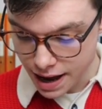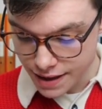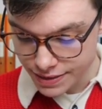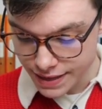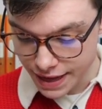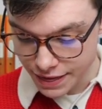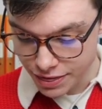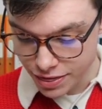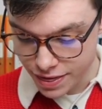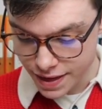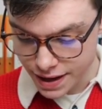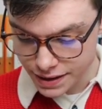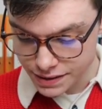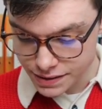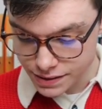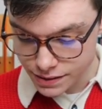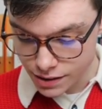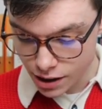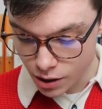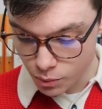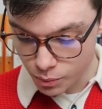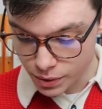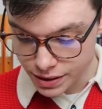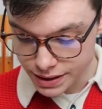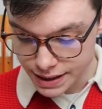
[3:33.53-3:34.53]
then this
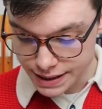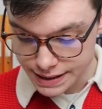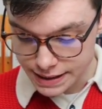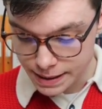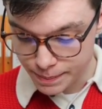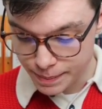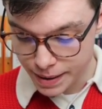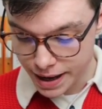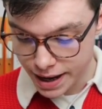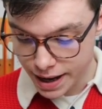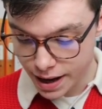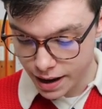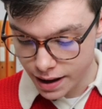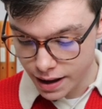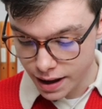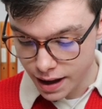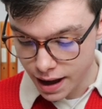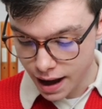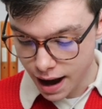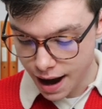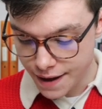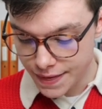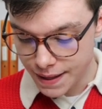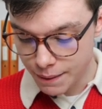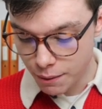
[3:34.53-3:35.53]
term would disappear
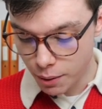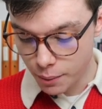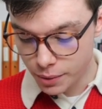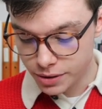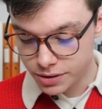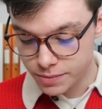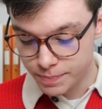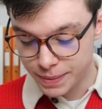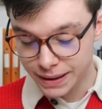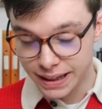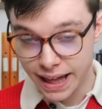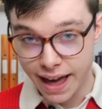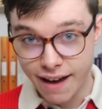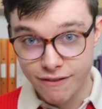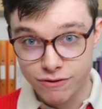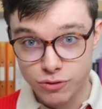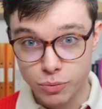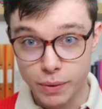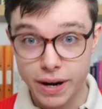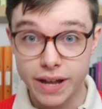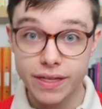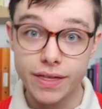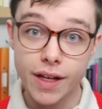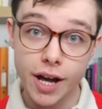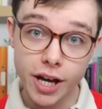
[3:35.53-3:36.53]
and then we would be left
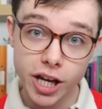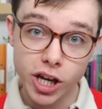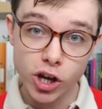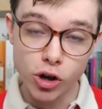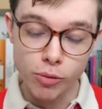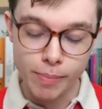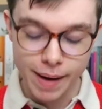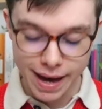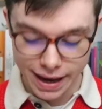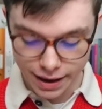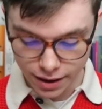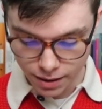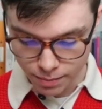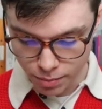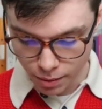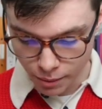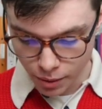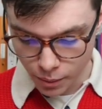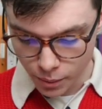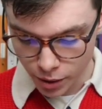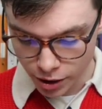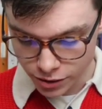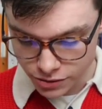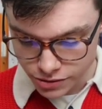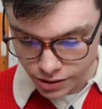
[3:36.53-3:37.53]
with a cubic, but
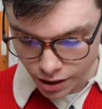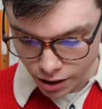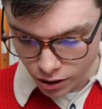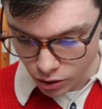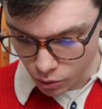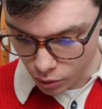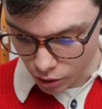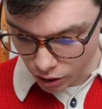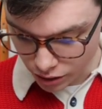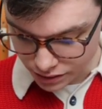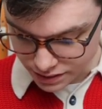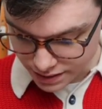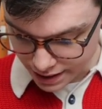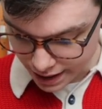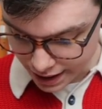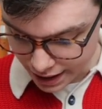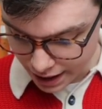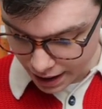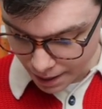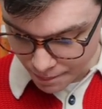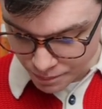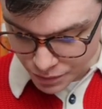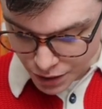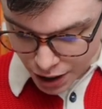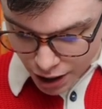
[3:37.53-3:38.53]
we want a
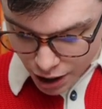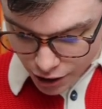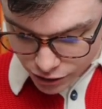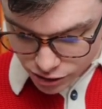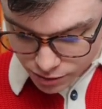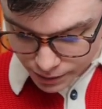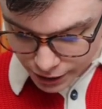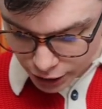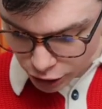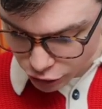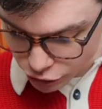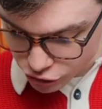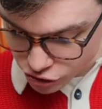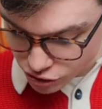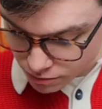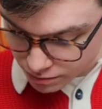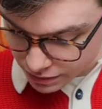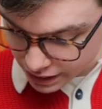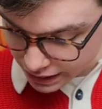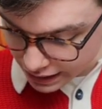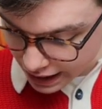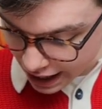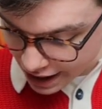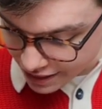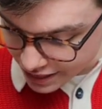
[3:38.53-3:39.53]
quartic. So it looks
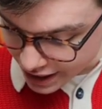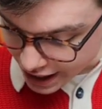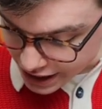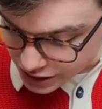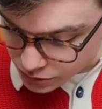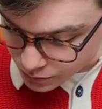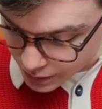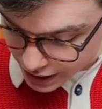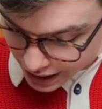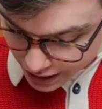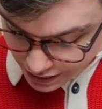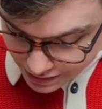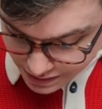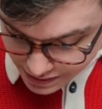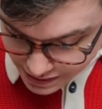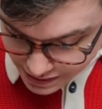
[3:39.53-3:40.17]
something like this. We can